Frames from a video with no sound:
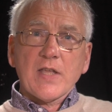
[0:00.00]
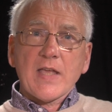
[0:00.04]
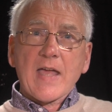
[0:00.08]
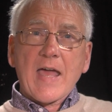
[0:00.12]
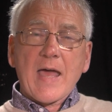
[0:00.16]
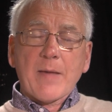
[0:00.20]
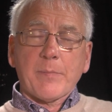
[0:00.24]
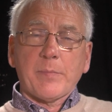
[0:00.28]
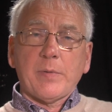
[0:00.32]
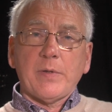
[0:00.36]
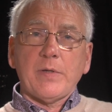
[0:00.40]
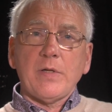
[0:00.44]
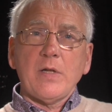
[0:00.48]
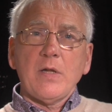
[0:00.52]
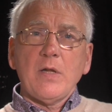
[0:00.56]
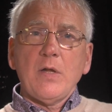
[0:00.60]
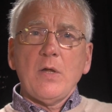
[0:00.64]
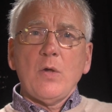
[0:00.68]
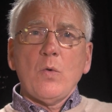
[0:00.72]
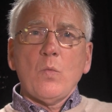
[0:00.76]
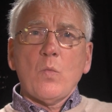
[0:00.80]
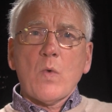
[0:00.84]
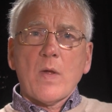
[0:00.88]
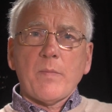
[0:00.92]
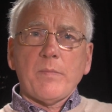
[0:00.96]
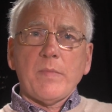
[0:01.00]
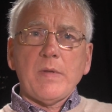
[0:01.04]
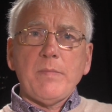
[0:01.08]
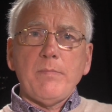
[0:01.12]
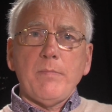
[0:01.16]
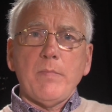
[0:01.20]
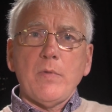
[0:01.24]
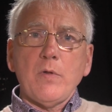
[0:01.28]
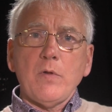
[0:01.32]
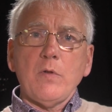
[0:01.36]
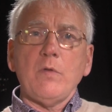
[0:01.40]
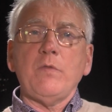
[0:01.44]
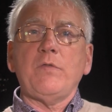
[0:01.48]
that happen when we
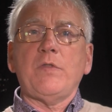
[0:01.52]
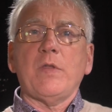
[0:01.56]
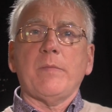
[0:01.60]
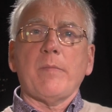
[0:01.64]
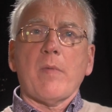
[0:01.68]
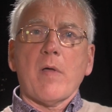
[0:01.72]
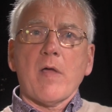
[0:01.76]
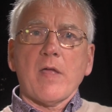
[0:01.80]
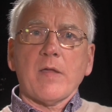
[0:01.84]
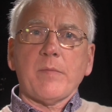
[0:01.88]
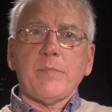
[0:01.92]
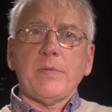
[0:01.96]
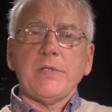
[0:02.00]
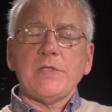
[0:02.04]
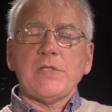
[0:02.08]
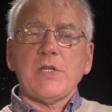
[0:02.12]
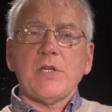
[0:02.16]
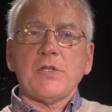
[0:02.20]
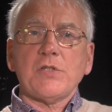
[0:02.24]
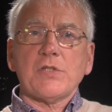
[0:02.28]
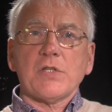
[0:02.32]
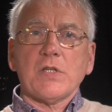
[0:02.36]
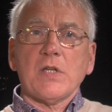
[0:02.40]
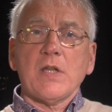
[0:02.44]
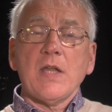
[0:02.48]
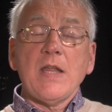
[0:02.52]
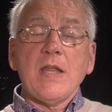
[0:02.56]
move the mic position.